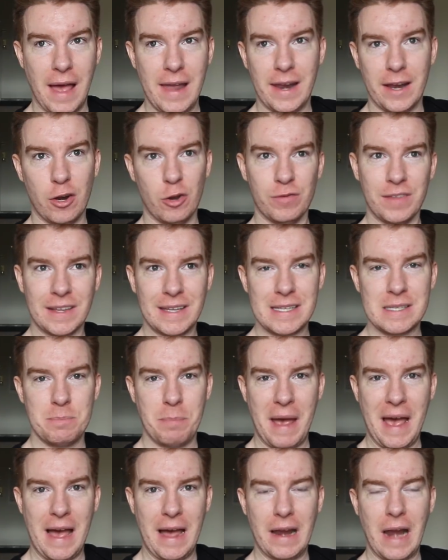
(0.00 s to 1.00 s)
And I don't think that's
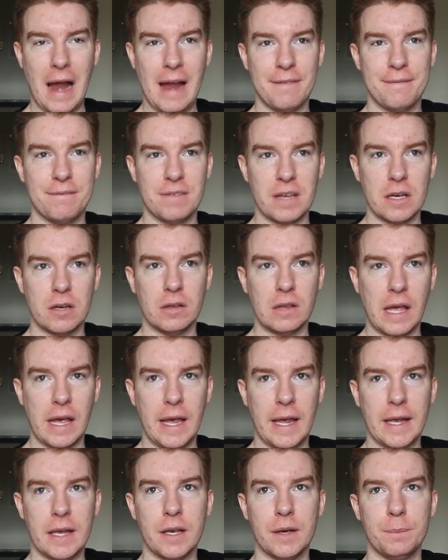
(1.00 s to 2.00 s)
bad. I feel
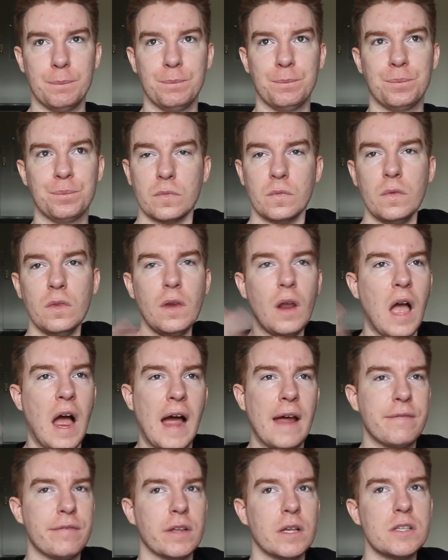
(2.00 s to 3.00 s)
like,
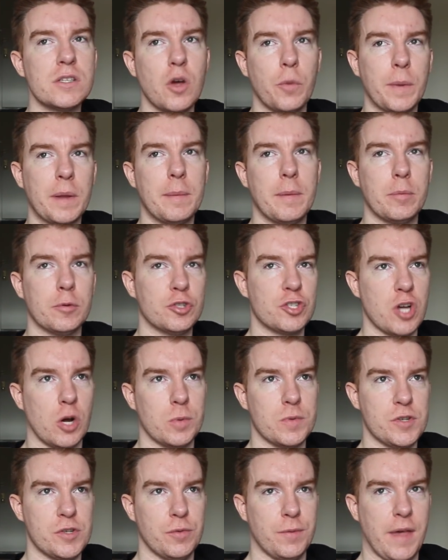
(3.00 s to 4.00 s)
I feel like so many people
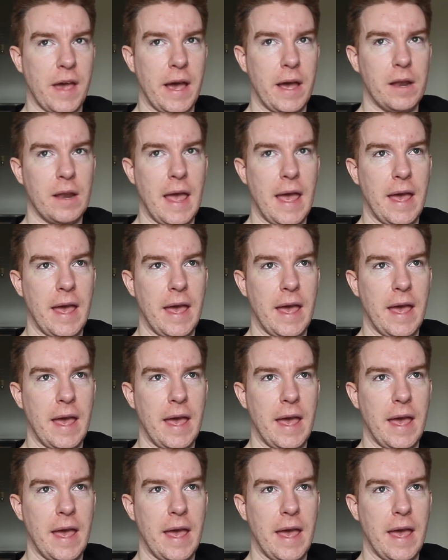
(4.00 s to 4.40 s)
don't do that.